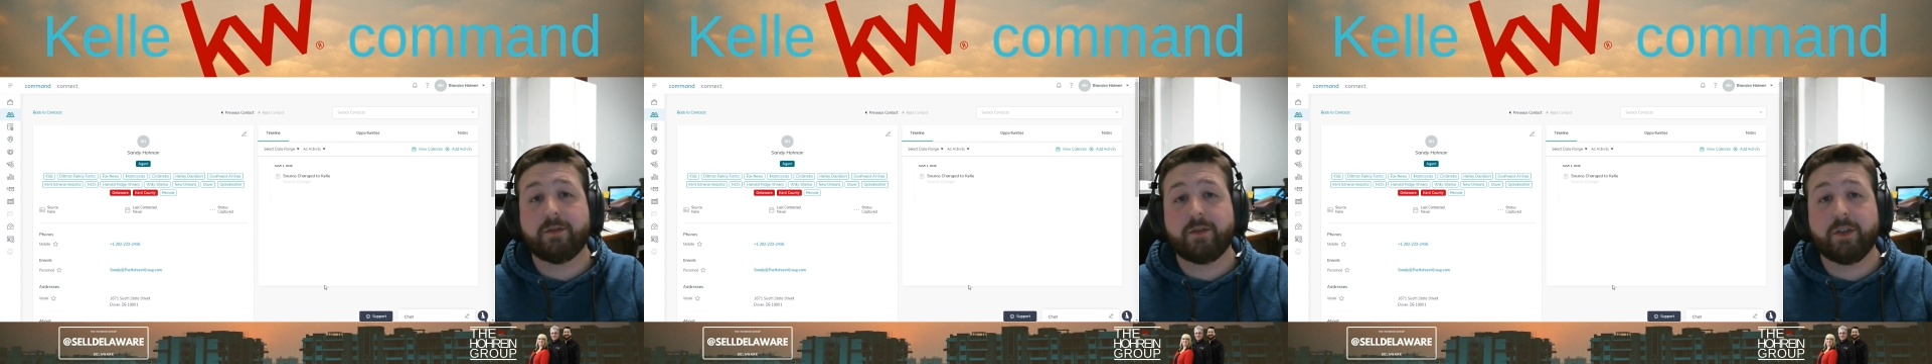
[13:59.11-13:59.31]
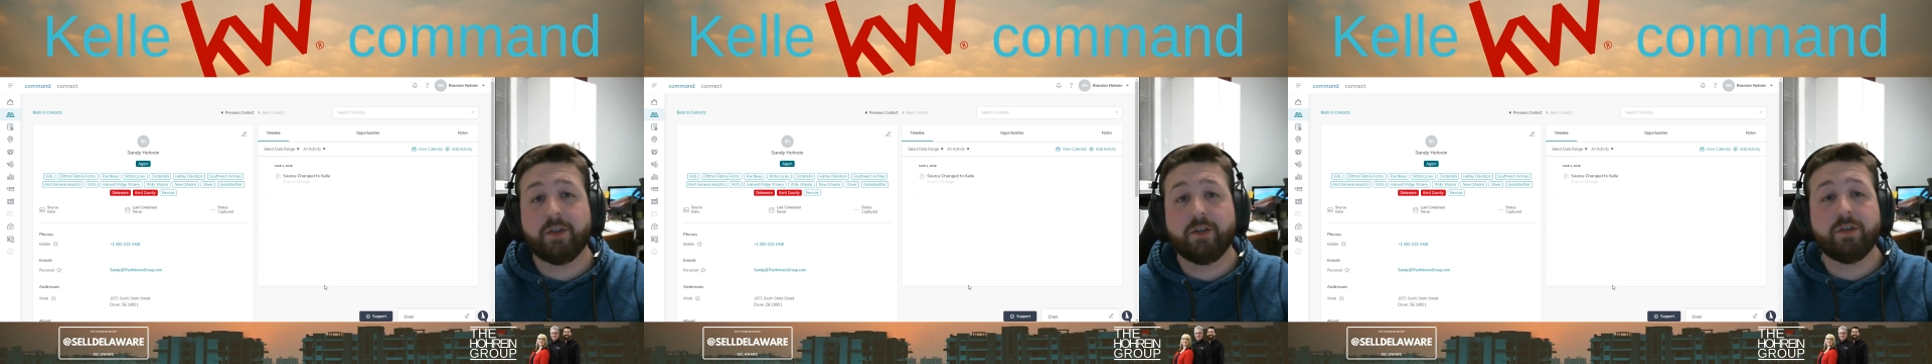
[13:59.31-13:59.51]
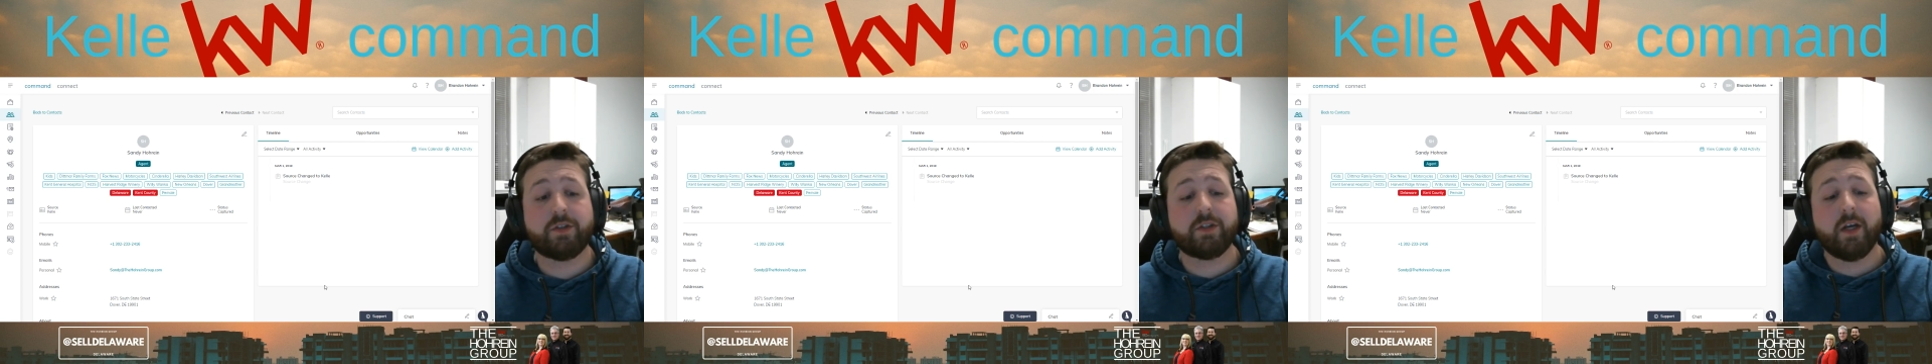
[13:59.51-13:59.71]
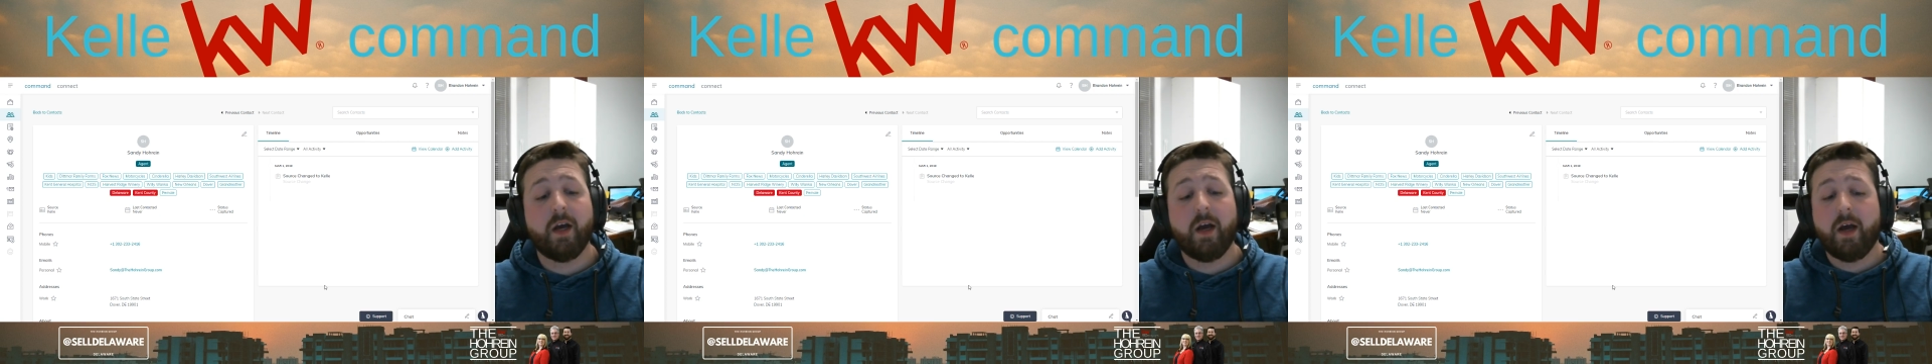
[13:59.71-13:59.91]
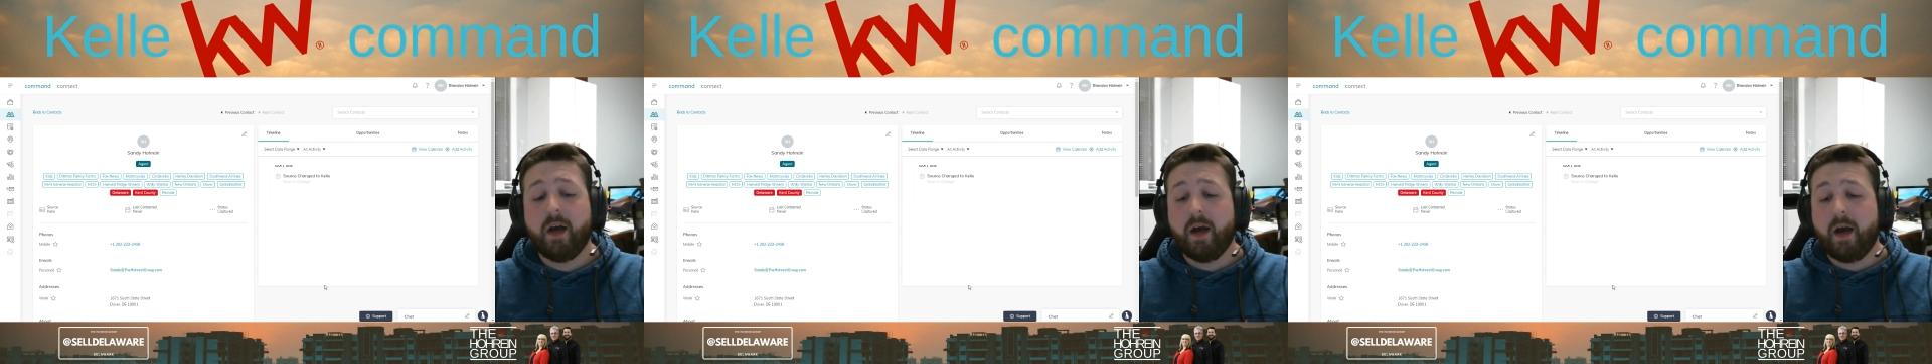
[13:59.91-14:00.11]
use.
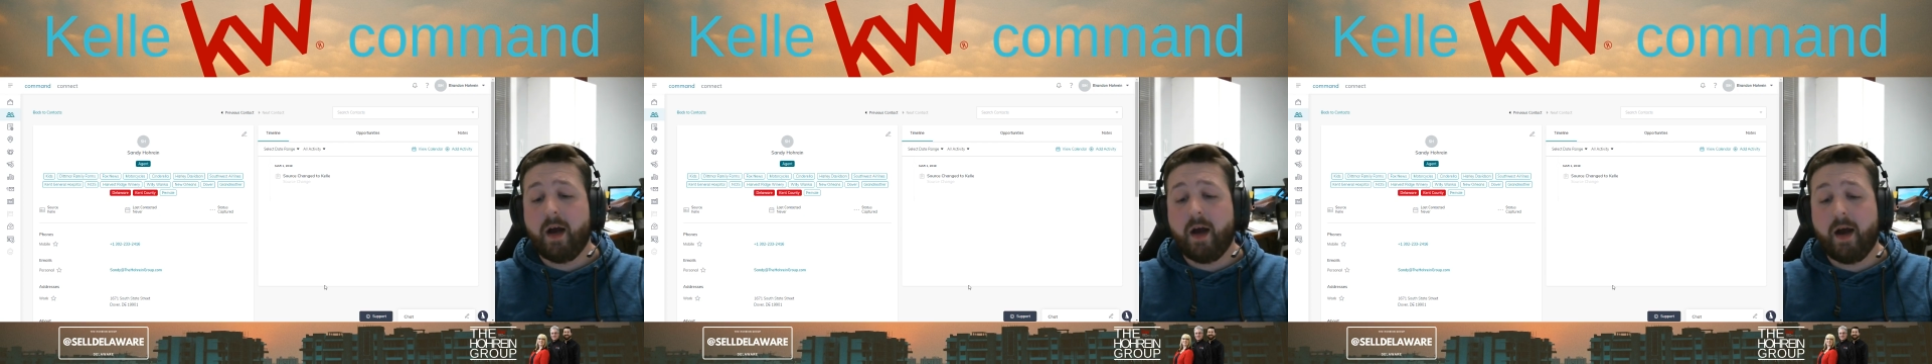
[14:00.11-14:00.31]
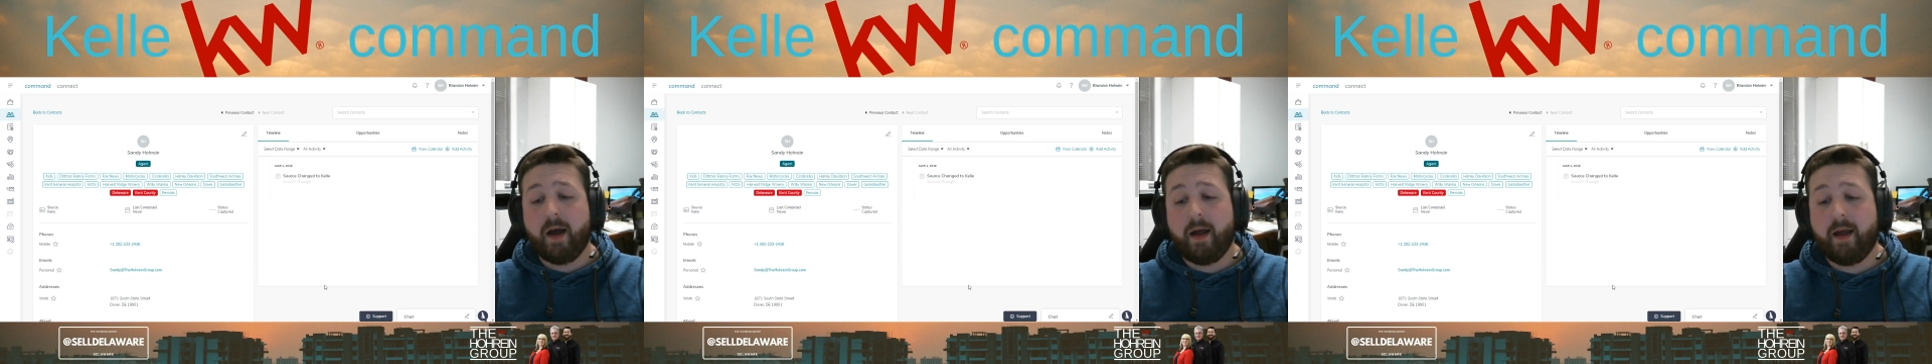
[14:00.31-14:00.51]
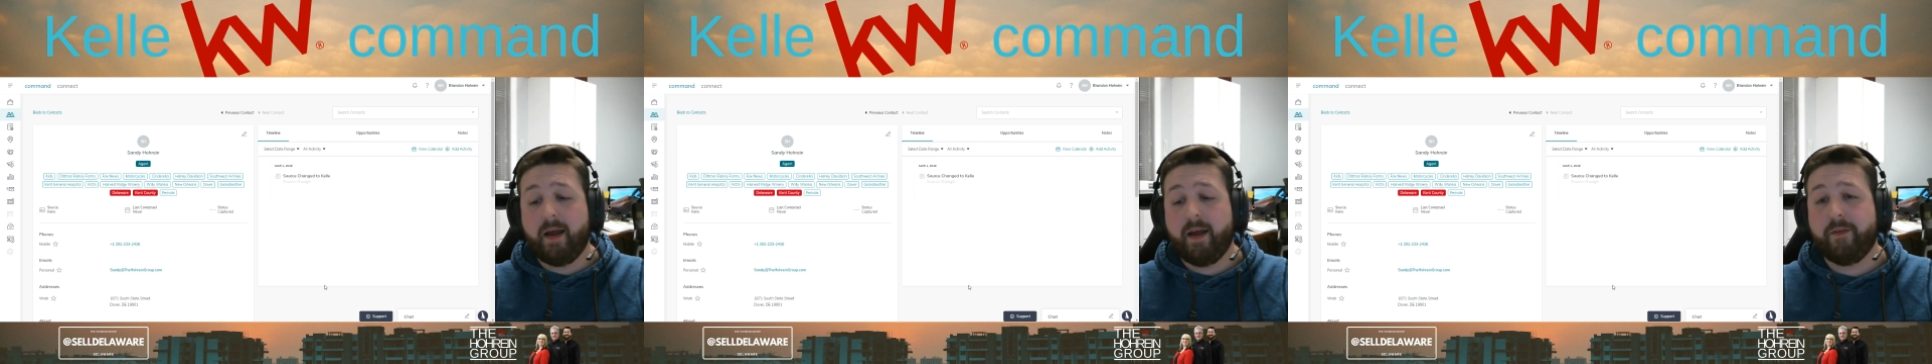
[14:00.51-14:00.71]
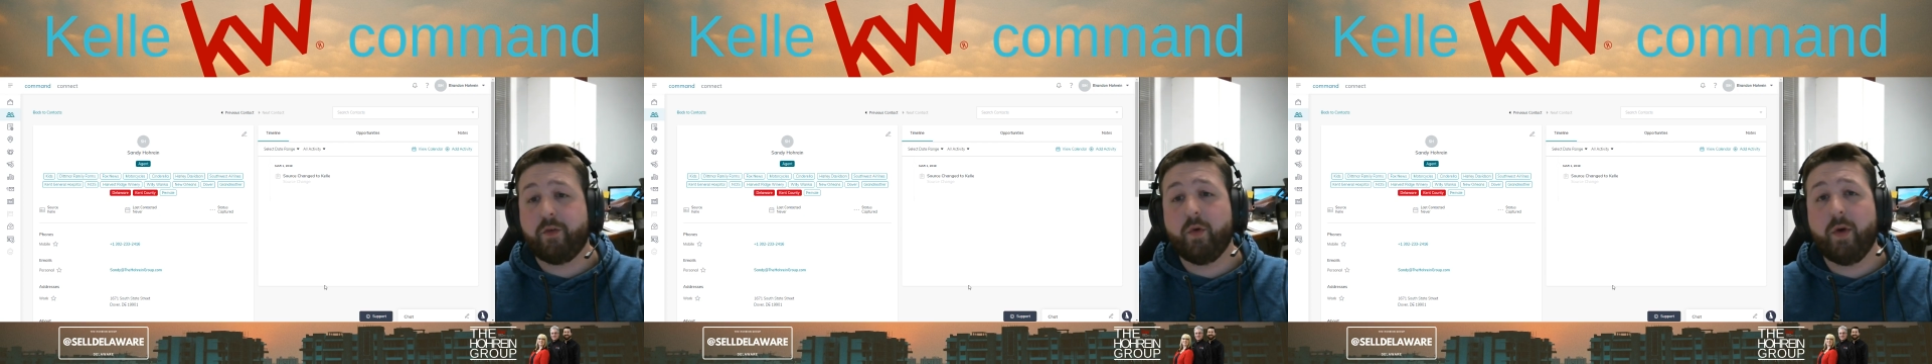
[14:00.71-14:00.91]
If you